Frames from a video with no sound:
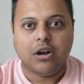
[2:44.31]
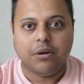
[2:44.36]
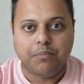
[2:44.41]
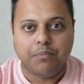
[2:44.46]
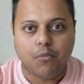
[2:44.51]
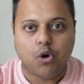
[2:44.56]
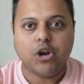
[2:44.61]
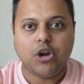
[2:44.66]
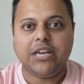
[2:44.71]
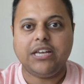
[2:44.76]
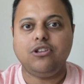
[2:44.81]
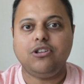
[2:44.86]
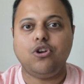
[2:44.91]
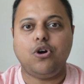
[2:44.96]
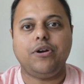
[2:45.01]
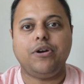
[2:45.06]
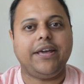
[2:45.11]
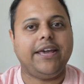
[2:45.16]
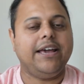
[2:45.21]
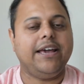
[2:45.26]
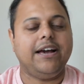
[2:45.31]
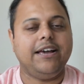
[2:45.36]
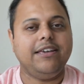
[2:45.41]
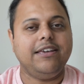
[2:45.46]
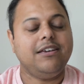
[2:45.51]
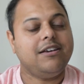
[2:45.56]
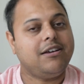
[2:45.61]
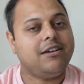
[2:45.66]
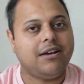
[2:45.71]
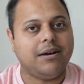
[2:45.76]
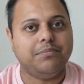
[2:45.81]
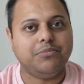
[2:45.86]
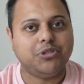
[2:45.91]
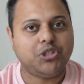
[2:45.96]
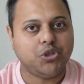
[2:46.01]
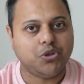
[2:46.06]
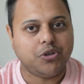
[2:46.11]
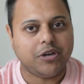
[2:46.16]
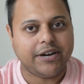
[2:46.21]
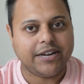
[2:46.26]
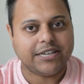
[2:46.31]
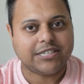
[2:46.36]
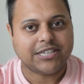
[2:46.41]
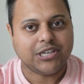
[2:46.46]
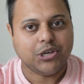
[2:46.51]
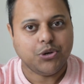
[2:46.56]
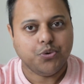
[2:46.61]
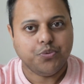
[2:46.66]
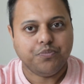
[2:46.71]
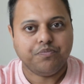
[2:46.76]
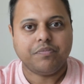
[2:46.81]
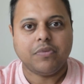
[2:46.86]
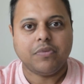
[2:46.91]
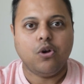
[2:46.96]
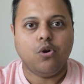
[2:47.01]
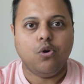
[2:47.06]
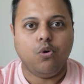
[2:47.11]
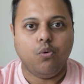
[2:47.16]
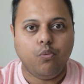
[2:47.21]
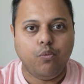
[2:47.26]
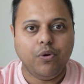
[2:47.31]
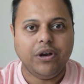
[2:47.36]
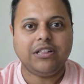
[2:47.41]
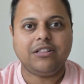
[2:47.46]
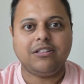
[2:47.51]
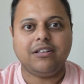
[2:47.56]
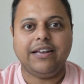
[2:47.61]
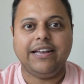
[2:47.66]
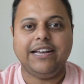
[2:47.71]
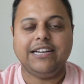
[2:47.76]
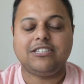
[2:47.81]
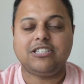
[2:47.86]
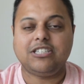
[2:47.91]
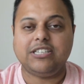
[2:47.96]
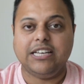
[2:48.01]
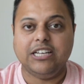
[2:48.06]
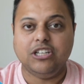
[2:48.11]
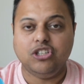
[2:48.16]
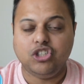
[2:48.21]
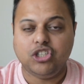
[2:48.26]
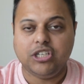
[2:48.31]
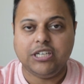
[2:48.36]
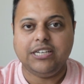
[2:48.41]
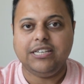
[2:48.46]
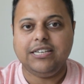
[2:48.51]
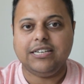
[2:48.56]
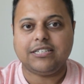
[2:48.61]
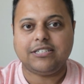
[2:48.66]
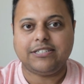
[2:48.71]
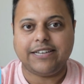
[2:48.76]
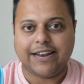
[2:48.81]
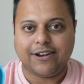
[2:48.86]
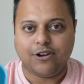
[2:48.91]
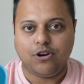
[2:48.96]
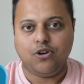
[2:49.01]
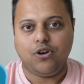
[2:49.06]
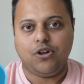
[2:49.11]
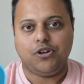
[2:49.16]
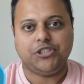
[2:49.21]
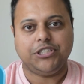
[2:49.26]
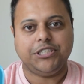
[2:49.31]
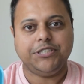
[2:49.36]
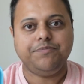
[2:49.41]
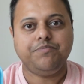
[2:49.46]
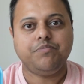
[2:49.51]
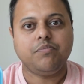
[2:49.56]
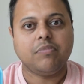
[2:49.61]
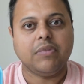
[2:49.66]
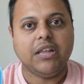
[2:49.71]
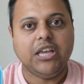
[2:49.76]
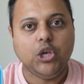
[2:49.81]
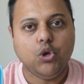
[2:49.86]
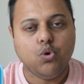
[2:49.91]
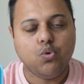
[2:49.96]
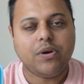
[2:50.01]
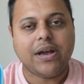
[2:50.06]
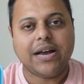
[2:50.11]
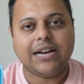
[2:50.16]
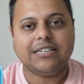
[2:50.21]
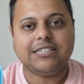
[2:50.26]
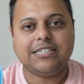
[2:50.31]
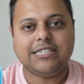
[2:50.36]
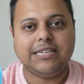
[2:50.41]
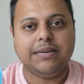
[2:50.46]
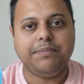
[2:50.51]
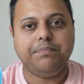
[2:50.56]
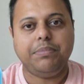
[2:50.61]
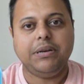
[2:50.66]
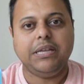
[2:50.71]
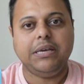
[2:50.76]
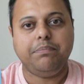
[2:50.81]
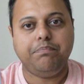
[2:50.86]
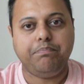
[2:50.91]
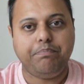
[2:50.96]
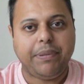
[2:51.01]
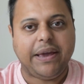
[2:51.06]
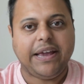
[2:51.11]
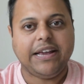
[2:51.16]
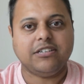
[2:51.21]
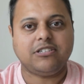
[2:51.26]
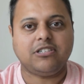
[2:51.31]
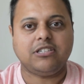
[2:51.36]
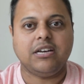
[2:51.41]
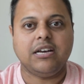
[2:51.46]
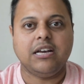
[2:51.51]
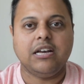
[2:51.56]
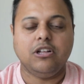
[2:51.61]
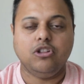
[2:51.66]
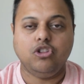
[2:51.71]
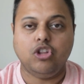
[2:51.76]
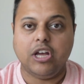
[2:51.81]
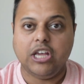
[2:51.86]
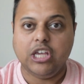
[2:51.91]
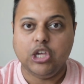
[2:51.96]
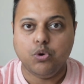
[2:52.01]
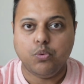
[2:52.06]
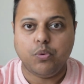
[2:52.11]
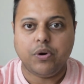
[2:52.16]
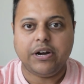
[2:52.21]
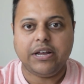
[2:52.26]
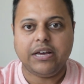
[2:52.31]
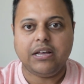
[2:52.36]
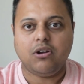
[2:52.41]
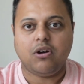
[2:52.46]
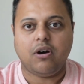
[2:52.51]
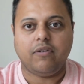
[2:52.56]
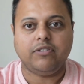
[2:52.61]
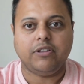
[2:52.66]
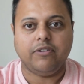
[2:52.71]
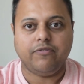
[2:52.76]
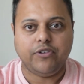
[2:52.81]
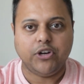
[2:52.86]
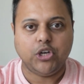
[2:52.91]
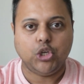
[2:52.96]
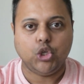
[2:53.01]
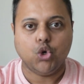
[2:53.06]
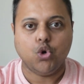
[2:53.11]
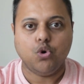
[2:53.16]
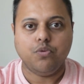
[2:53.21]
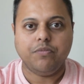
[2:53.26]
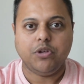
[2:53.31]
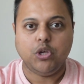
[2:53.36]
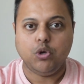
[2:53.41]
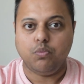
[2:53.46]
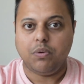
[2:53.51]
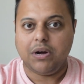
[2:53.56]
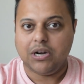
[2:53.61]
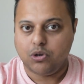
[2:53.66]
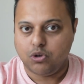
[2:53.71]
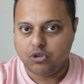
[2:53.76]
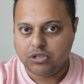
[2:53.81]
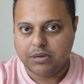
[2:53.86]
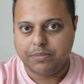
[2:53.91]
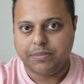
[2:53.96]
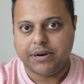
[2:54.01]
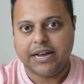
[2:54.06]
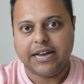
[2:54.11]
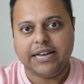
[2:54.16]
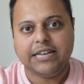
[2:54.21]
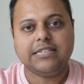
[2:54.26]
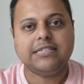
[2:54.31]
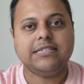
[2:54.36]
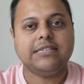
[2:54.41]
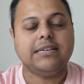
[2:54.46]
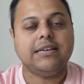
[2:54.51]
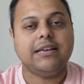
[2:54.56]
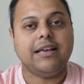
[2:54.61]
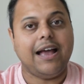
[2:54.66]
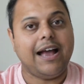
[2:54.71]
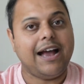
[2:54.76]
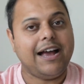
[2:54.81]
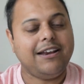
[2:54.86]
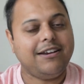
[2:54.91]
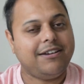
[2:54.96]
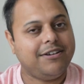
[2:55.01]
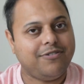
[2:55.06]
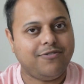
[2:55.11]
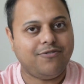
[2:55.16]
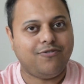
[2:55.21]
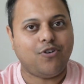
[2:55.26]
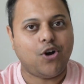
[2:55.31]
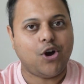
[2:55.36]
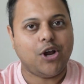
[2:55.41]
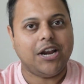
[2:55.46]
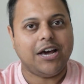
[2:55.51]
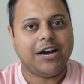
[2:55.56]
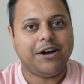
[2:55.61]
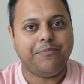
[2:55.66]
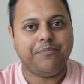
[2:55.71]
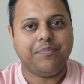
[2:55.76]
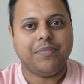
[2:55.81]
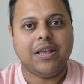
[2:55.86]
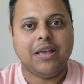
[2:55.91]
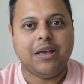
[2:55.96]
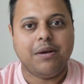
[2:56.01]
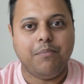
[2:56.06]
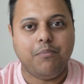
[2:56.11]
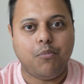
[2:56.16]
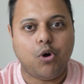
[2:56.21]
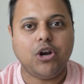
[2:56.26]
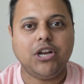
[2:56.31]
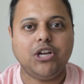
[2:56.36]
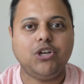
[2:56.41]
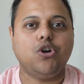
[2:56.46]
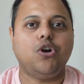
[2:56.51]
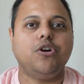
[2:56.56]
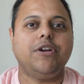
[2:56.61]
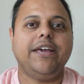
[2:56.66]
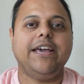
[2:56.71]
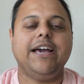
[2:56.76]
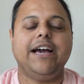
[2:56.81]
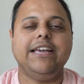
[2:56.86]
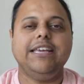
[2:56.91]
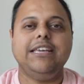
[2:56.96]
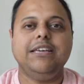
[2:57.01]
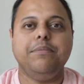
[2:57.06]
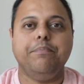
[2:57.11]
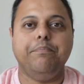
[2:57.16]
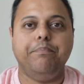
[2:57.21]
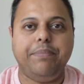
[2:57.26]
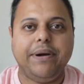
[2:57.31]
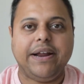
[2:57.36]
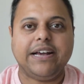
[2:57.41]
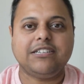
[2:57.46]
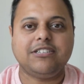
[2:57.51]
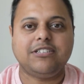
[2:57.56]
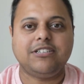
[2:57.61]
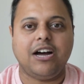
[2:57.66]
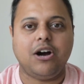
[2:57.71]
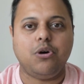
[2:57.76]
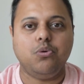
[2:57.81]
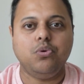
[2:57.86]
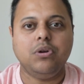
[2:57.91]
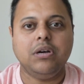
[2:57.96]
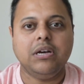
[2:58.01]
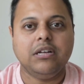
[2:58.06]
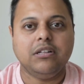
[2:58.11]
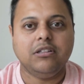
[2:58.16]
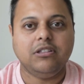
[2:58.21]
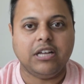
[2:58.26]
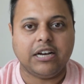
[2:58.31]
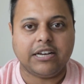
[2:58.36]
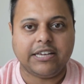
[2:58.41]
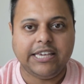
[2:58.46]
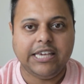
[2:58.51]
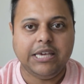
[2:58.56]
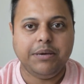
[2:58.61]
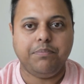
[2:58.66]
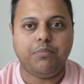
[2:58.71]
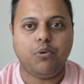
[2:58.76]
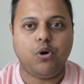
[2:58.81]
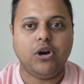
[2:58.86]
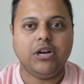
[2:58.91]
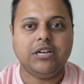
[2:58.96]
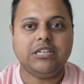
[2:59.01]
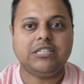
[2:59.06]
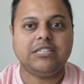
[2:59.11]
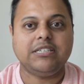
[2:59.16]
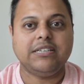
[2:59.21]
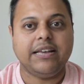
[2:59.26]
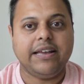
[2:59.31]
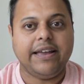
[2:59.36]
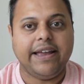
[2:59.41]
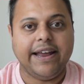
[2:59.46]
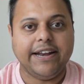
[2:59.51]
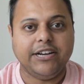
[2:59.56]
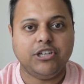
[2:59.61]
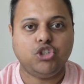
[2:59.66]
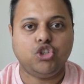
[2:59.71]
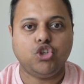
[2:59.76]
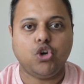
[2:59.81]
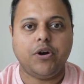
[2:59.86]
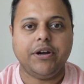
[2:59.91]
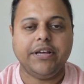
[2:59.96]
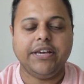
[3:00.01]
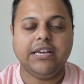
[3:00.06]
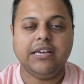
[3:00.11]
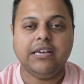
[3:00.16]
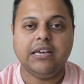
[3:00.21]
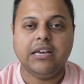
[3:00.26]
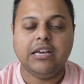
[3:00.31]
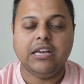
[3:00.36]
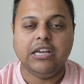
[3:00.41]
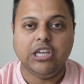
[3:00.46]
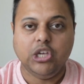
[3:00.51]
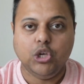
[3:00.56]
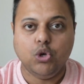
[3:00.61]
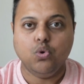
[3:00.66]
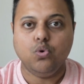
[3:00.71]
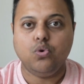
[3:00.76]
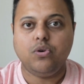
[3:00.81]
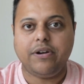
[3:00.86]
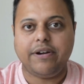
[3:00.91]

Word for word: Monic.ai comes to the rescue. With its ingenious technology, you can simply paste the URL of the video you want to summarize and voila, Monic.ai breaks down the key points ensuring you